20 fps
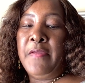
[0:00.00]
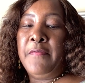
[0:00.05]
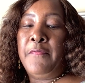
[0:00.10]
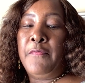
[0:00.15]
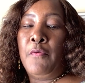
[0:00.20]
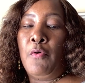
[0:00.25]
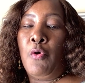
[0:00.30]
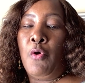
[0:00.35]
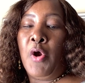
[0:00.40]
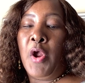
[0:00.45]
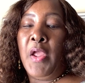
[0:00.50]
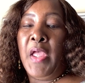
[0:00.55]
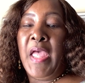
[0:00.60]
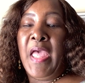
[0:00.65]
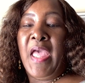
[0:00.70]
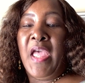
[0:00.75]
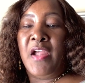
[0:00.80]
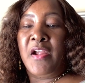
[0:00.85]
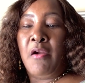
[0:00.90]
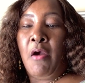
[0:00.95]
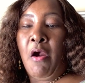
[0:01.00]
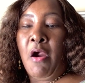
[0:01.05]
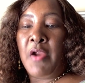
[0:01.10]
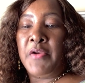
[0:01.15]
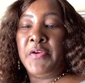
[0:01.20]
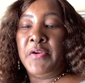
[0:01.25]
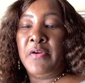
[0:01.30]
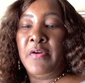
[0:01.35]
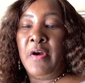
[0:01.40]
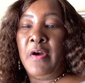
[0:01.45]
for a
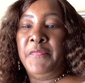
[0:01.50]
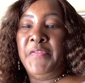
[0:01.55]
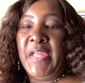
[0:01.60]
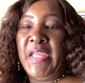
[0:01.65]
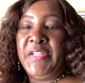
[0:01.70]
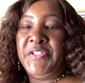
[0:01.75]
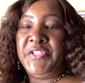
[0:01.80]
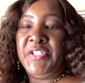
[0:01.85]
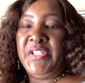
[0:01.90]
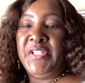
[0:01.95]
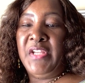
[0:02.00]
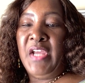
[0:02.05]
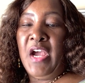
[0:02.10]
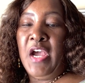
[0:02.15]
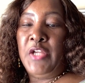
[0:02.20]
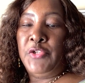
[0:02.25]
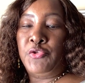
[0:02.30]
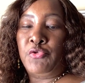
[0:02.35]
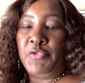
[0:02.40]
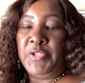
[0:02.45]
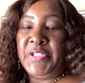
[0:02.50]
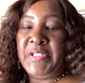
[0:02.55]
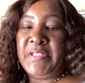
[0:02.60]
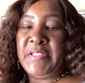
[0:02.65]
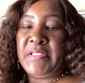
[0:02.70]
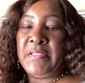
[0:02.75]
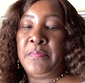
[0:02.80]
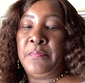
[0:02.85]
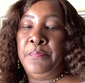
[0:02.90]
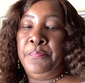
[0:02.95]
gardener of the
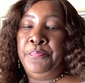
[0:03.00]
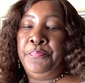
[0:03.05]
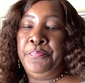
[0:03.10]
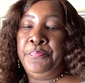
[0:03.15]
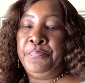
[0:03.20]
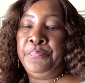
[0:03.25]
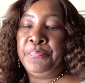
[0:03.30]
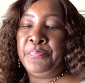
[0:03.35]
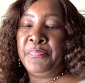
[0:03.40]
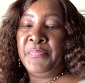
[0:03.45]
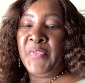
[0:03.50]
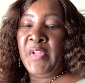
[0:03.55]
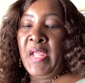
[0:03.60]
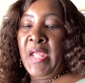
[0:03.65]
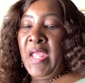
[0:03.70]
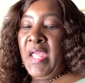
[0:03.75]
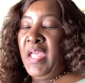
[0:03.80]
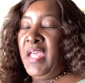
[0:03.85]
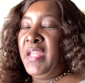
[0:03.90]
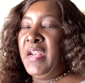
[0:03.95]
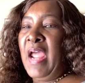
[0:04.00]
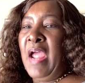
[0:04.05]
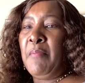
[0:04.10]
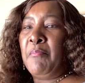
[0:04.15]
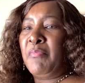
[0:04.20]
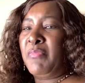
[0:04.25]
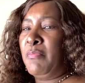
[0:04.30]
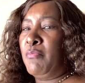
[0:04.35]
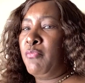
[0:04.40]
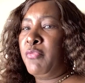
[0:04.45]
1800s. And I
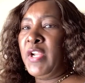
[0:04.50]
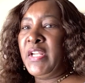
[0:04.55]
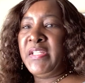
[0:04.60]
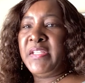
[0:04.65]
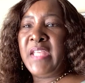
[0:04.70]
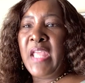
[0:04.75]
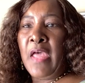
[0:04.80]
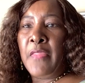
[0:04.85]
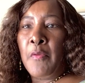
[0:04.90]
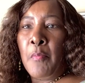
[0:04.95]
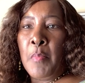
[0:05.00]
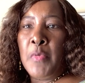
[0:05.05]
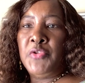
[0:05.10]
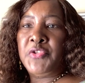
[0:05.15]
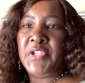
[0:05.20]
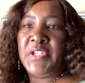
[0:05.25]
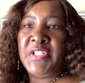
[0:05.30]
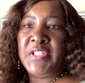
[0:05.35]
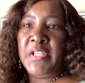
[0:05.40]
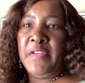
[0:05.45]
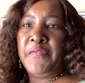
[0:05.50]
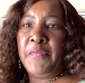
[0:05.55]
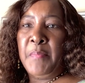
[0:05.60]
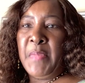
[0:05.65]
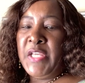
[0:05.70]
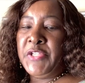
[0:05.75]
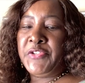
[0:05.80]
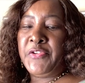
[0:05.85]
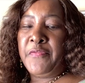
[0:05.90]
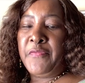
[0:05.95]
really gathered most of this
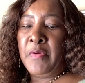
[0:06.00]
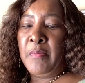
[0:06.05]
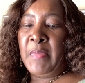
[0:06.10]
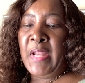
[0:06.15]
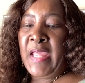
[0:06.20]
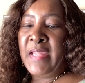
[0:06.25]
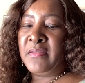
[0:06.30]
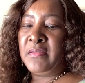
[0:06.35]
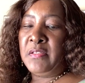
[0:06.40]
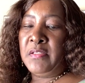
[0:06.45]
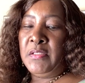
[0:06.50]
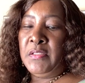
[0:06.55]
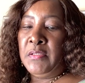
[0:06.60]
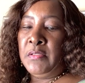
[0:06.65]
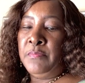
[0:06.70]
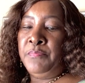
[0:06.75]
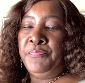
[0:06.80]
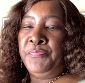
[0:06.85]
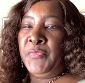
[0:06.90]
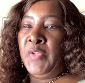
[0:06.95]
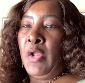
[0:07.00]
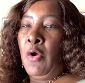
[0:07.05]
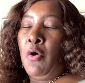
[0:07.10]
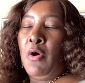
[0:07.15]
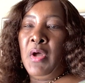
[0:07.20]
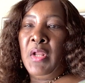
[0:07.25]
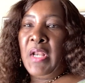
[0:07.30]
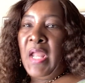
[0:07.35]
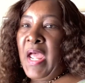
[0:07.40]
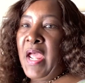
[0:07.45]
information from like the
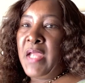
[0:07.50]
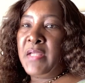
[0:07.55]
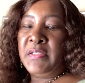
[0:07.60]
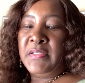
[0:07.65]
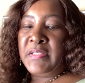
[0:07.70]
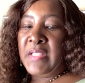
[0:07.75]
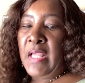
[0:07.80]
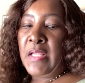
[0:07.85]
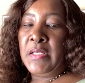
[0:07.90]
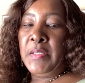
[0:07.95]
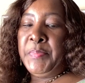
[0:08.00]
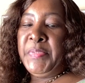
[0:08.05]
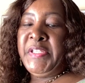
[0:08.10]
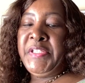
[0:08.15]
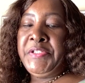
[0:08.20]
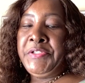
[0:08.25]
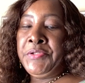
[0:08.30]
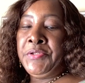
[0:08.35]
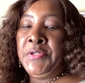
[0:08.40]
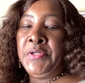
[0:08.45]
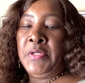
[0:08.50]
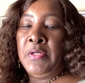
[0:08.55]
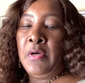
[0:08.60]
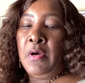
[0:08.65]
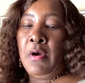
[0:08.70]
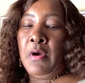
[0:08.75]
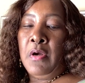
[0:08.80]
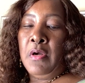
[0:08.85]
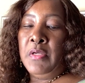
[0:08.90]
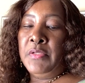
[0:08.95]
online encyclopedia
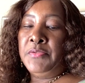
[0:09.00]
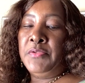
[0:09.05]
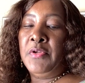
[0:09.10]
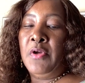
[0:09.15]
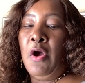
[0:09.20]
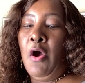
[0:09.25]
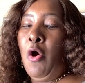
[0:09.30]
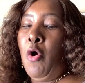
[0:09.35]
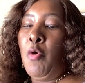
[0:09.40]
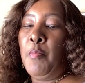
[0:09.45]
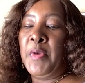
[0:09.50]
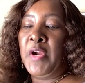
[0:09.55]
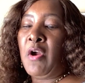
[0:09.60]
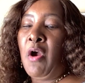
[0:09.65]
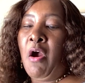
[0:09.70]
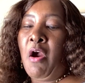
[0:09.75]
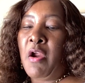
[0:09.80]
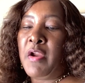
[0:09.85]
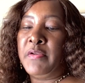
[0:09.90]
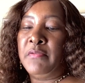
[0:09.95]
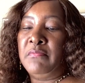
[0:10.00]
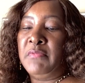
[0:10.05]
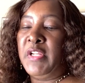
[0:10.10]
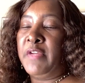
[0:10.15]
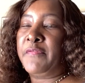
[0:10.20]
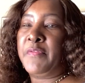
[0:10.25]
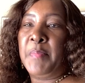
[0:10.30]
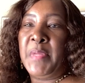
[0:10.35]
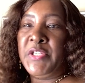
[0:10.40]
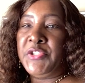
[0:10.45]
on Home and Garden
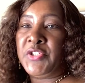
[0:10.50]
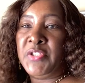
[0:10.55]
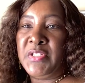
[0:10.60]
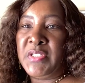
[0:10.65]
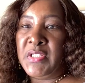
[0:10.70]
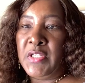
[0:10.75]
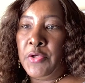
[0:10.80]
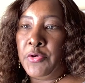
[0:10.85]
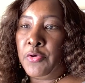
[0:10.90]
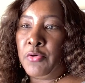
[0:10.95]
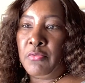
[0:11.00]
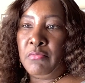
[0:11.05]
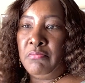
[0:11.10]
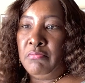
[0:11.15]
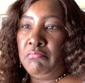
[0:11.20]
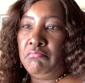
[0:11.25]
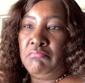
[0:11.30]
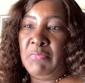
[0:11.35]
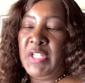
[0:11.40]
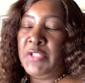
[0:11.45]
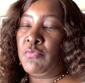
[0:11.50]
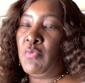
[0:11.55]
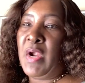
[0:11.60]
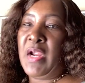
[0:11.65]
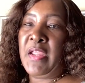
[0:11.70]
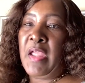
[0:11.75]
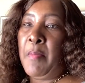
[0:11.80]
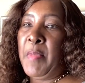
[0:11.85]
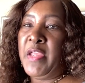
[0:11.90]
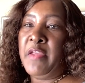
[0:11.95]
Information Center. That's where I
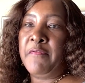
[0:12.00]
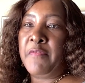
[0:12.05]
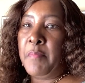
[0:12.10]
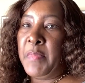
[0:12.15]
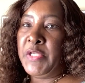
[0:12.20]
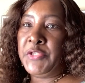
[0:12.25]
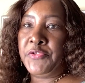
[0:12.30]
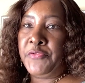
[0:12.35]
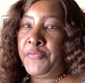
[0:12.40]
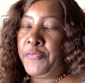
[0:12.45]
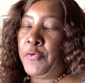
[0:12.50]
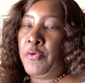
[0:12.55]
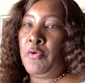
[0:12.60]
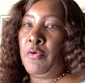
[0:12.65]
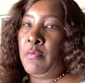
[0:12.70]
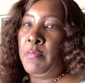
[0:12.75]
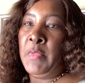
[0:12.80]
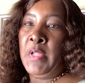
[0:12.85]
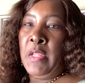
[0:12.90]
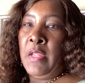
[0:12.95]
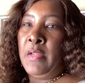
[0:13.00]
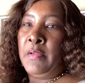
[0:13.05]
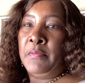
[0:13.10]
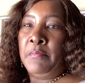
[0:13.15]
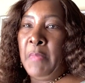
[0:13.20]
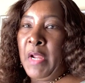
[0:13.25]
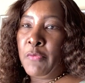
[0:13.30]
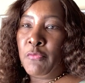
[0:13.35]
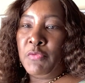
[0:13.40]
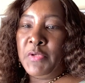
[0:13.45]
got my information from,
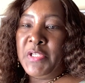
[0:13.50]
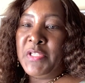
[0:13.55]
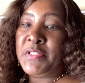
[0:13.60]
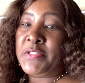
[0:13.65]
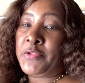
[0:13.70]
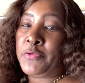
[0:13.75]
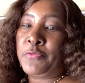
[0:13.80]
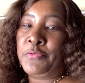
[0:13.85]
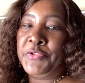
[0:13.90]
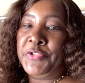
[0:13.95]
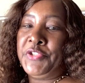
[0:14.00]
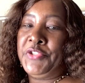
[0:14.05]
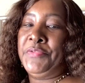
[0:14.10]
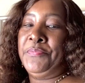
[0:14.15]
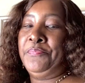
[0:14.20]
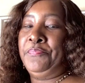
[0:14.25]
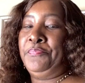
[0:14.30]
my research